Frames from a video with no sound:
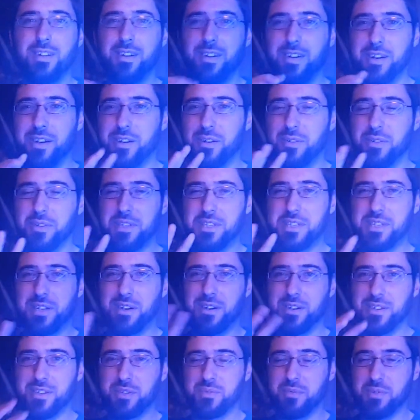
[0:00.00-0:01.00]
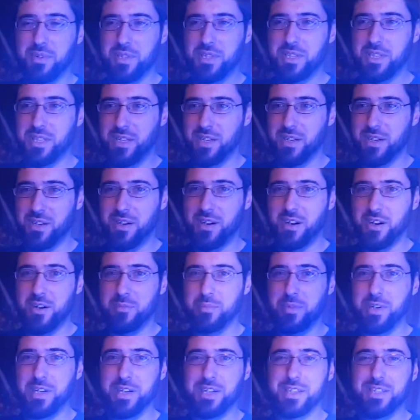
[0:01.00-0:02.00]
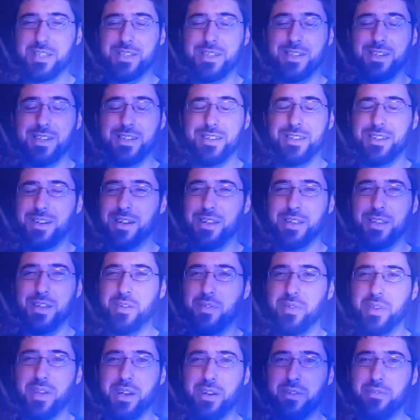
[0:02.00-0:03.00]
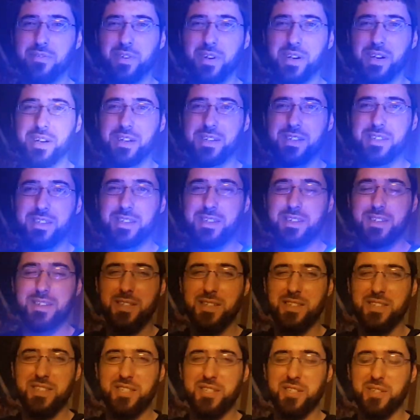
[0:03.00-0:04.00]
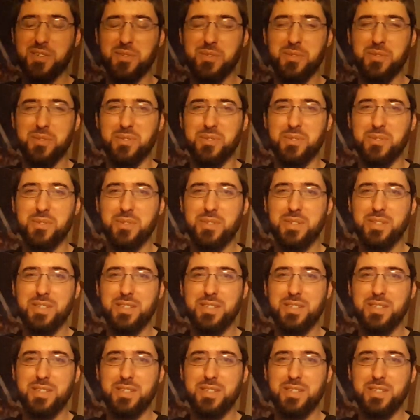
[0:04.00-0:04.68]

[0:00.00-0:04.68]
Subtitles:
it only starts once the hum kicks in. I love that effect. So cool.